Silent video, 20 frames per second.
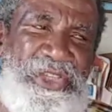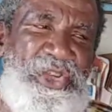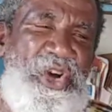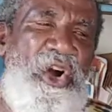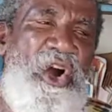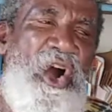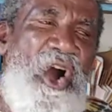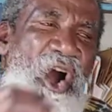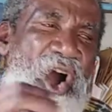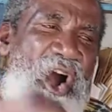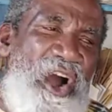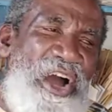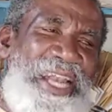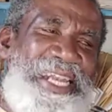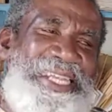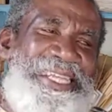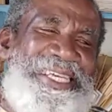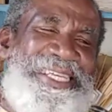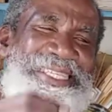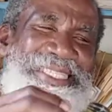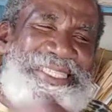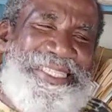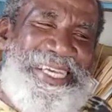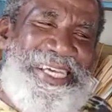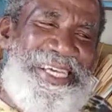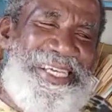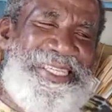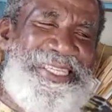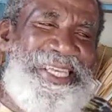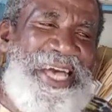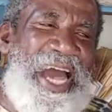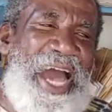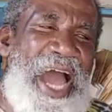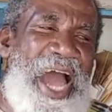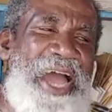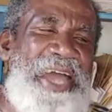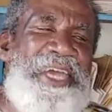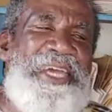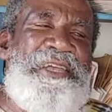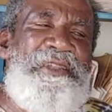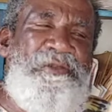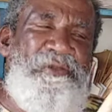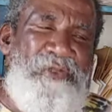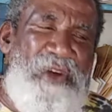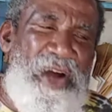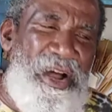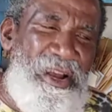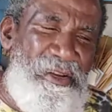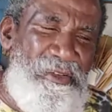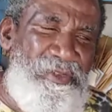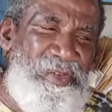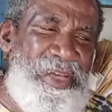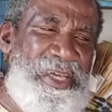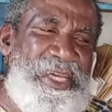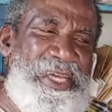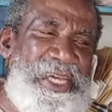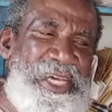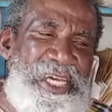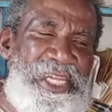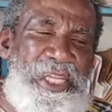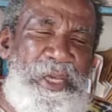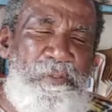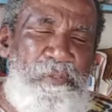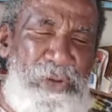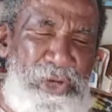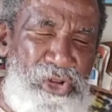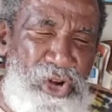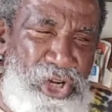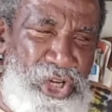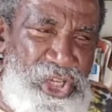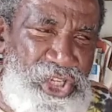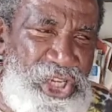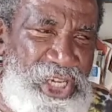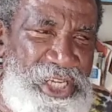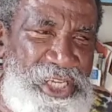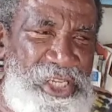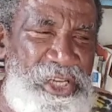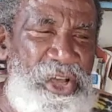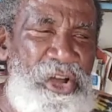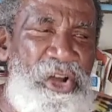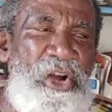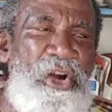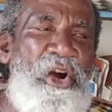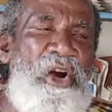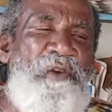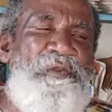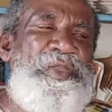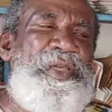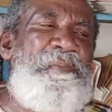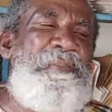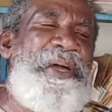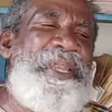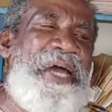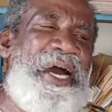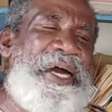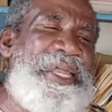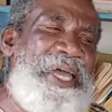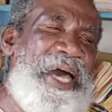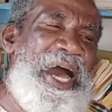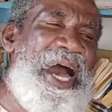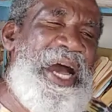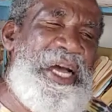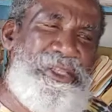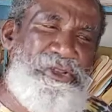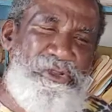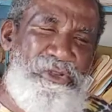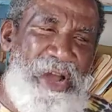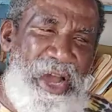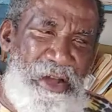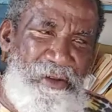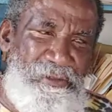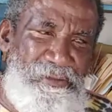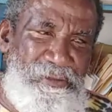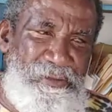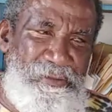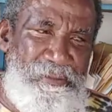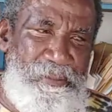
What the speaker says: So all these things are involved in the production of the banana art craft.